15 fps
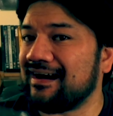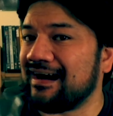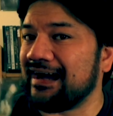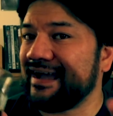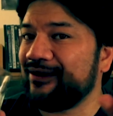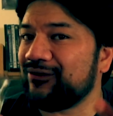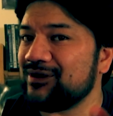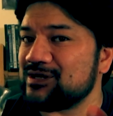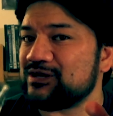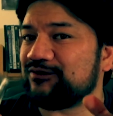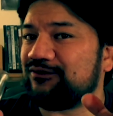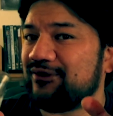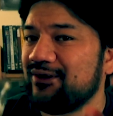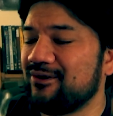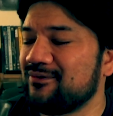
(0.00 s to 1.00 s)
Irish
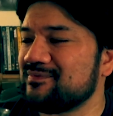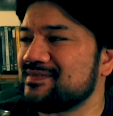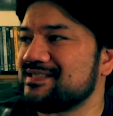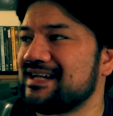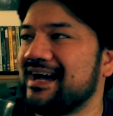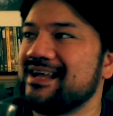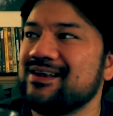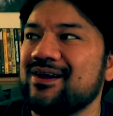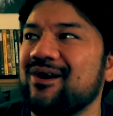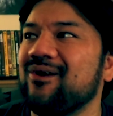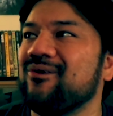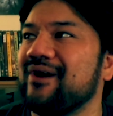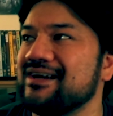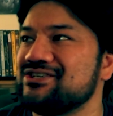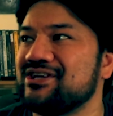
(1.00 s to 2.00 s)
films. I
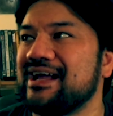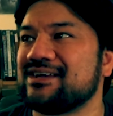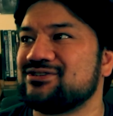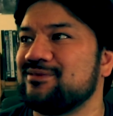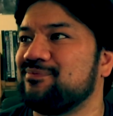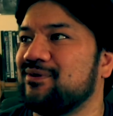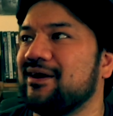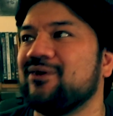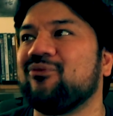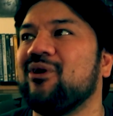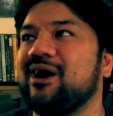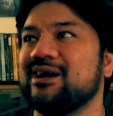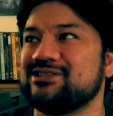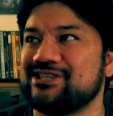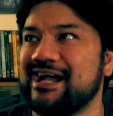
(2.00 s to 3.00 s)
know I should actually probably
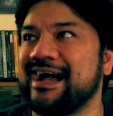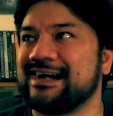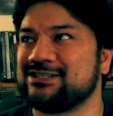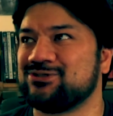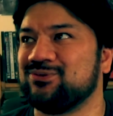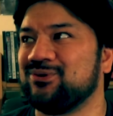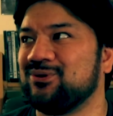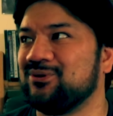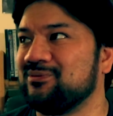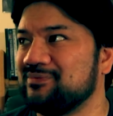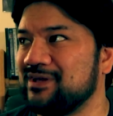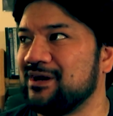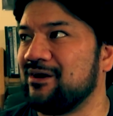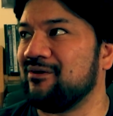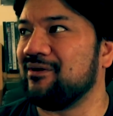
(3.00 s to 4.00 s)
watch actual,
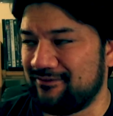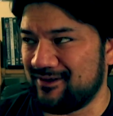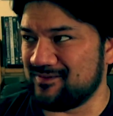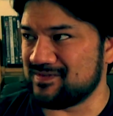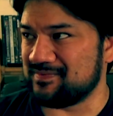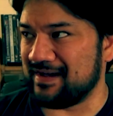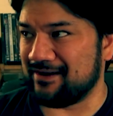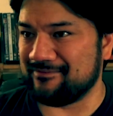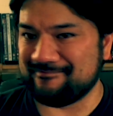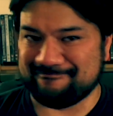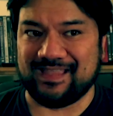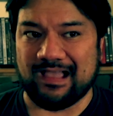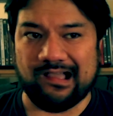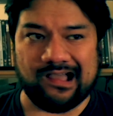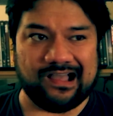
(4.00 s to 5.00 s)
you know, films
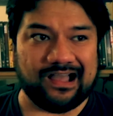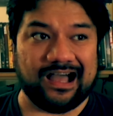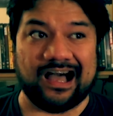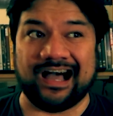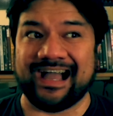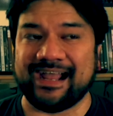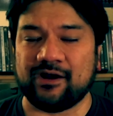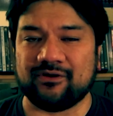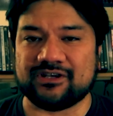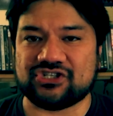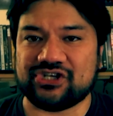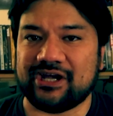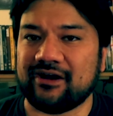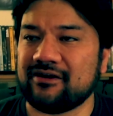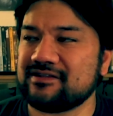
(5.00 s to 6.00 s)
about
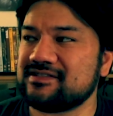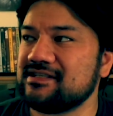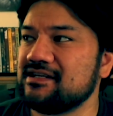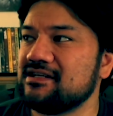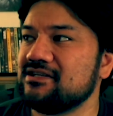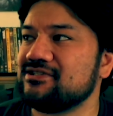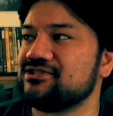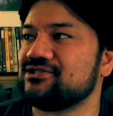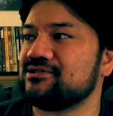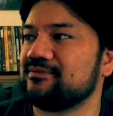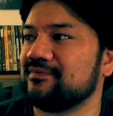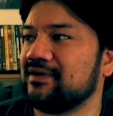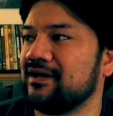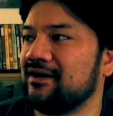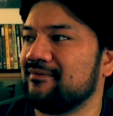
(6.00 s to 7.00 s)
Irish heritage
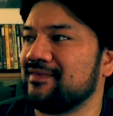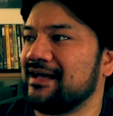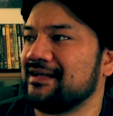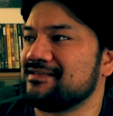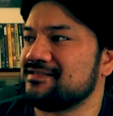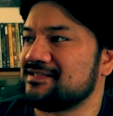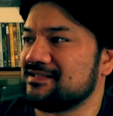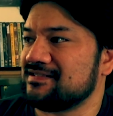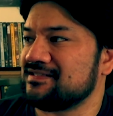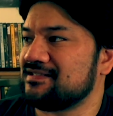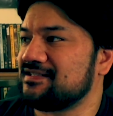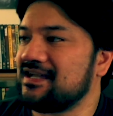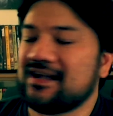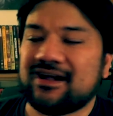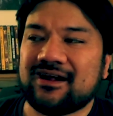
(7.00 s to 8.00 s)
that's
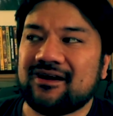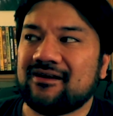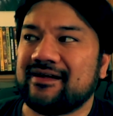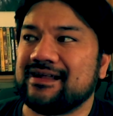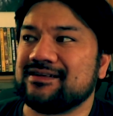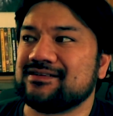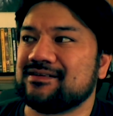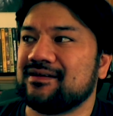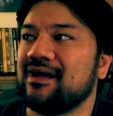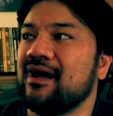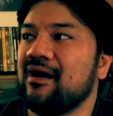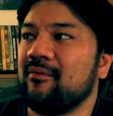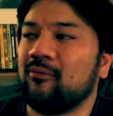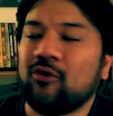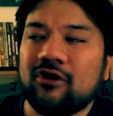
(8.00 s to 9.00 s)
sincere and
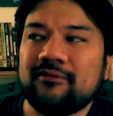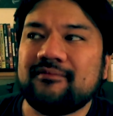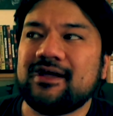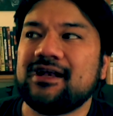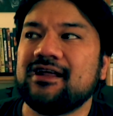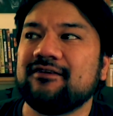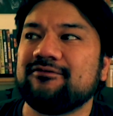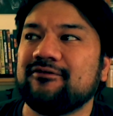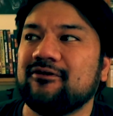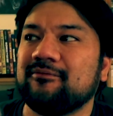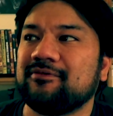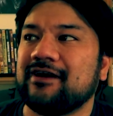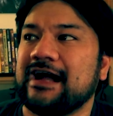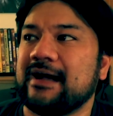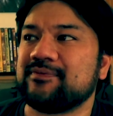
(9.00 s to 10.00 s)
more meaningful,
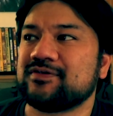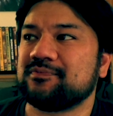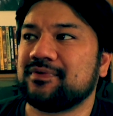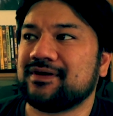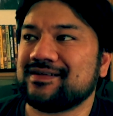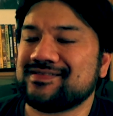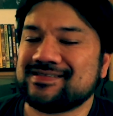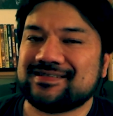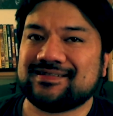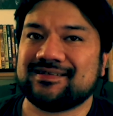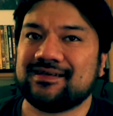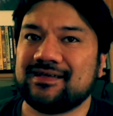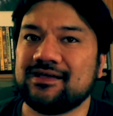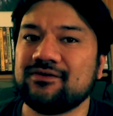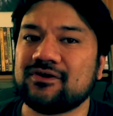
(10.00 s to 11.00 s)
perhaps, but
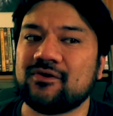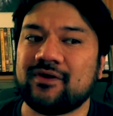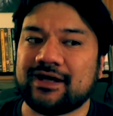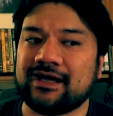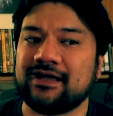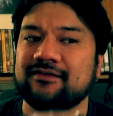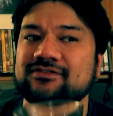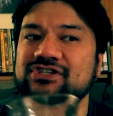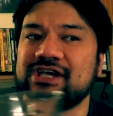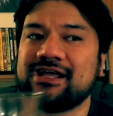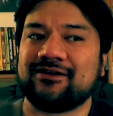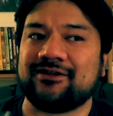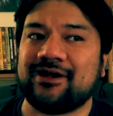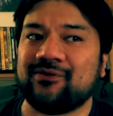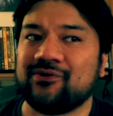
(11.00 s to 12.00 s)
you know what kind of
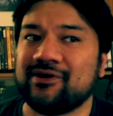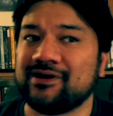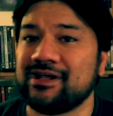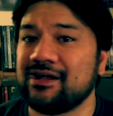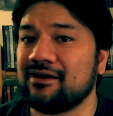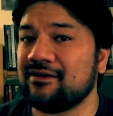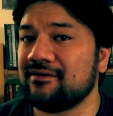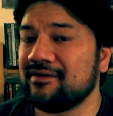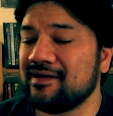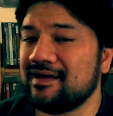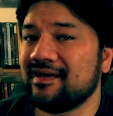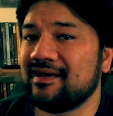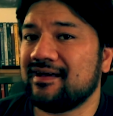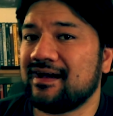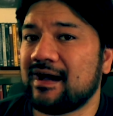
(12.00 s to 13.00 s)
channel I run here.
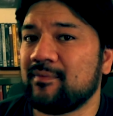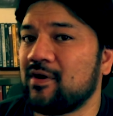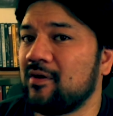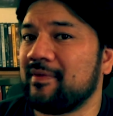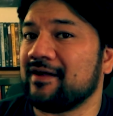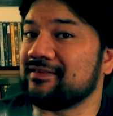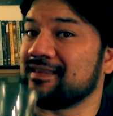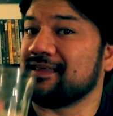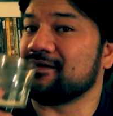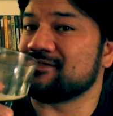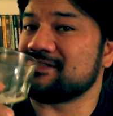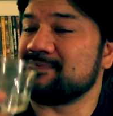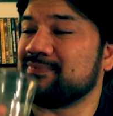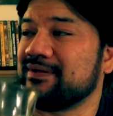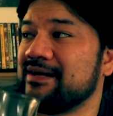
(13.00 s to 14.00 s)
I'm all about the
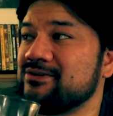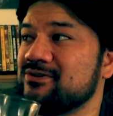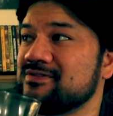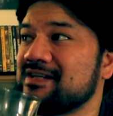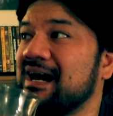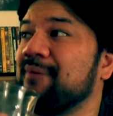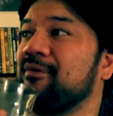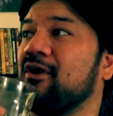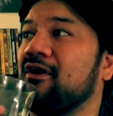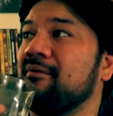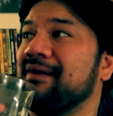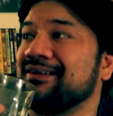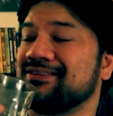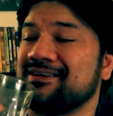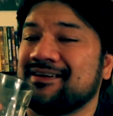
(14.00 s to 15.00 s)
guilty pleasures. I'm all
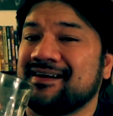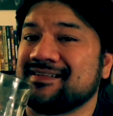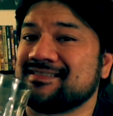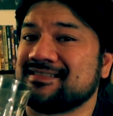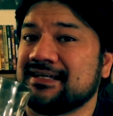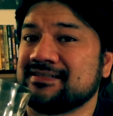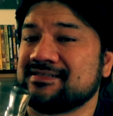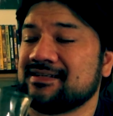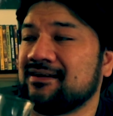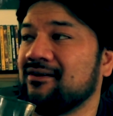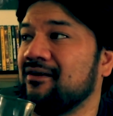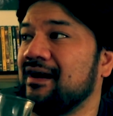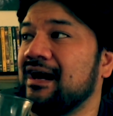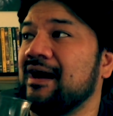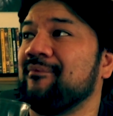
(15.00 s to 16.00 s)
about the
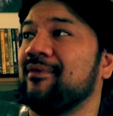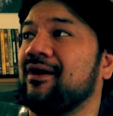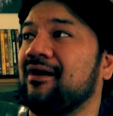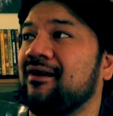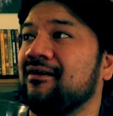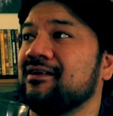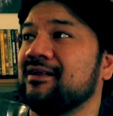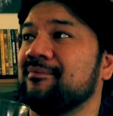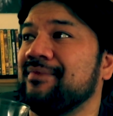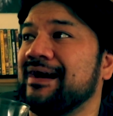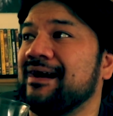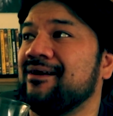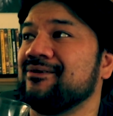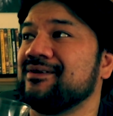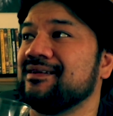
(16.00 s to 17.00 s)
nonsensical. I'm all
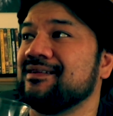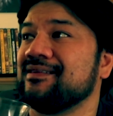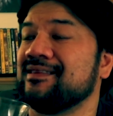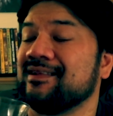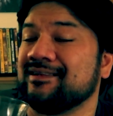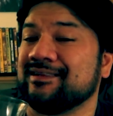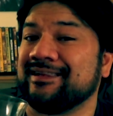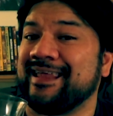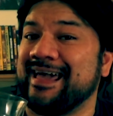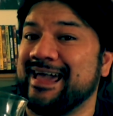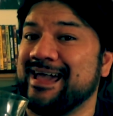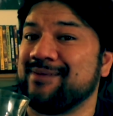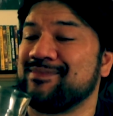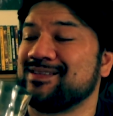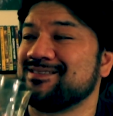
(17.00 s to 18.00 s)
about the
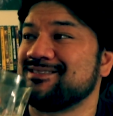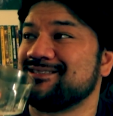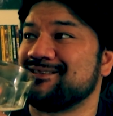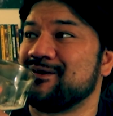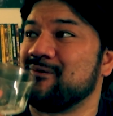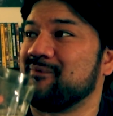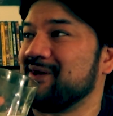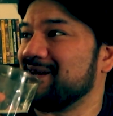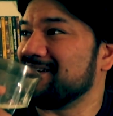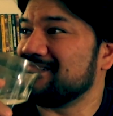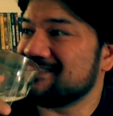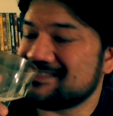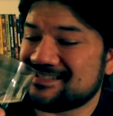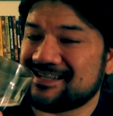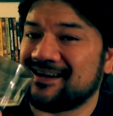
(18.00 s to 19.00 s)
lame and stupid.
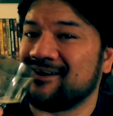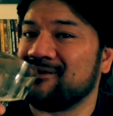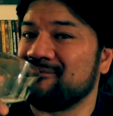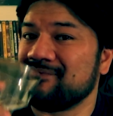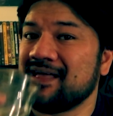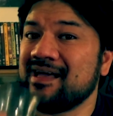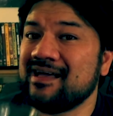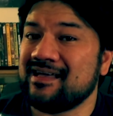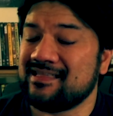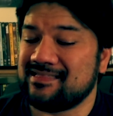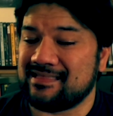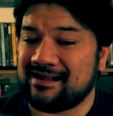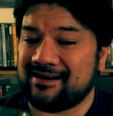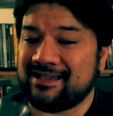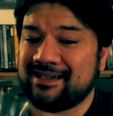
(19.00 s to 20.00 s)
So
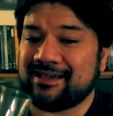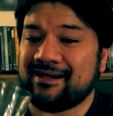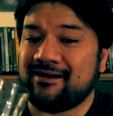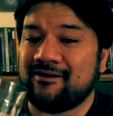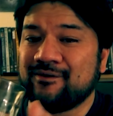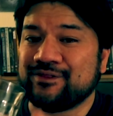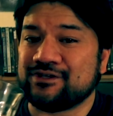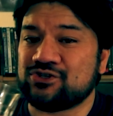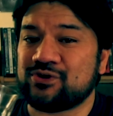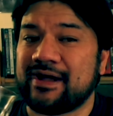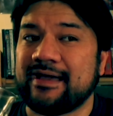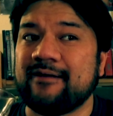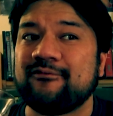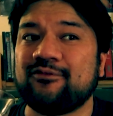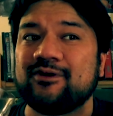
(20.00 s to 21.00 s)
there you go. The
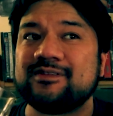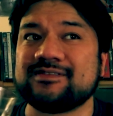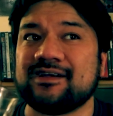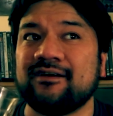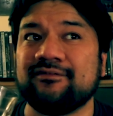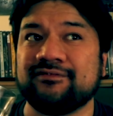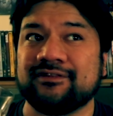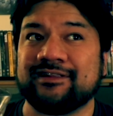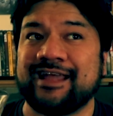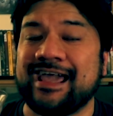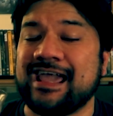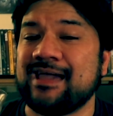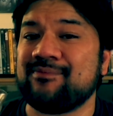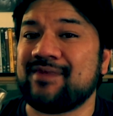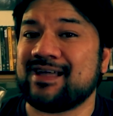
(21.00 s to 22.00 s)
triumvirate of
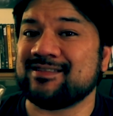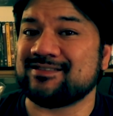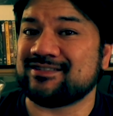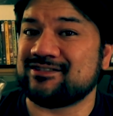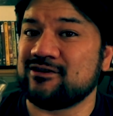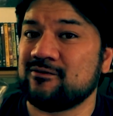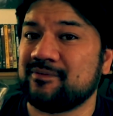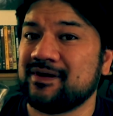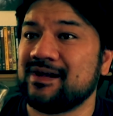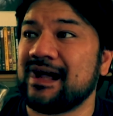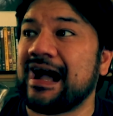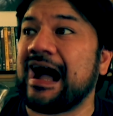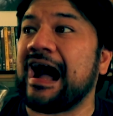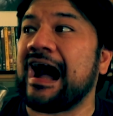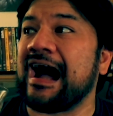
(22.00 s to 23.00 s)
lame and stupid
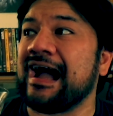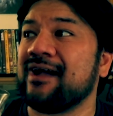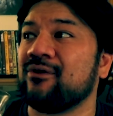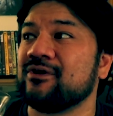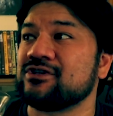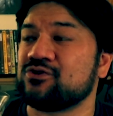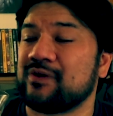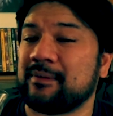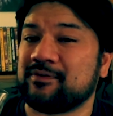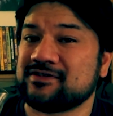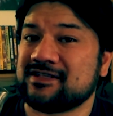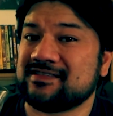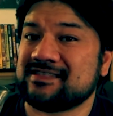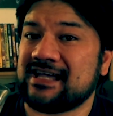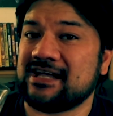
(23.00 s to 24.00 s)
Irish
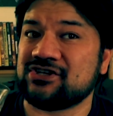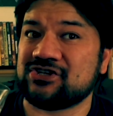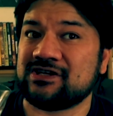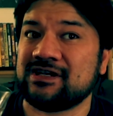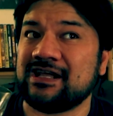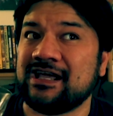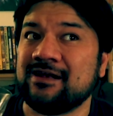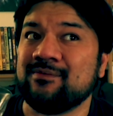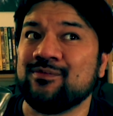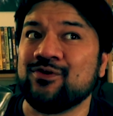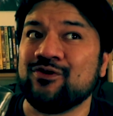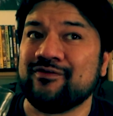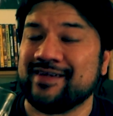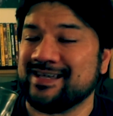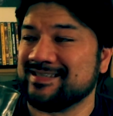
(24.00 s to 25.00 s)
representation in
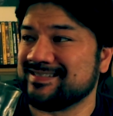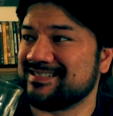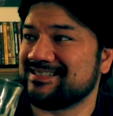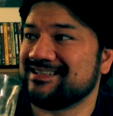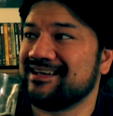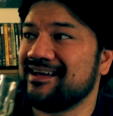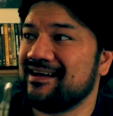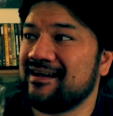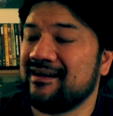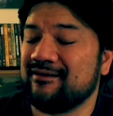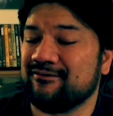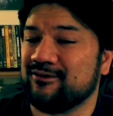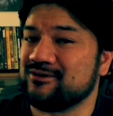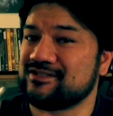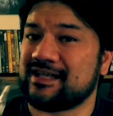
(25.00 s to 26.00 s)
movies
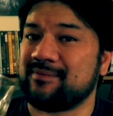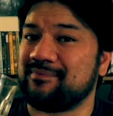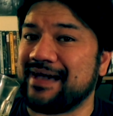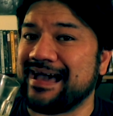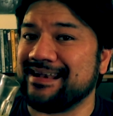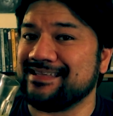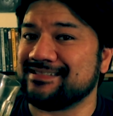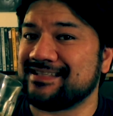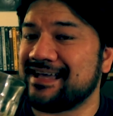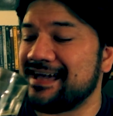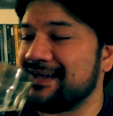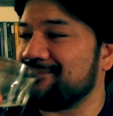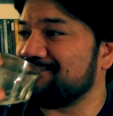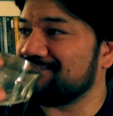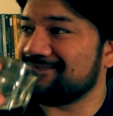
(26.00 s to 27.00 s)
for St. Paddy's
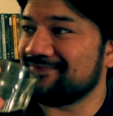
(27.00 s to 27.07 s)
Day.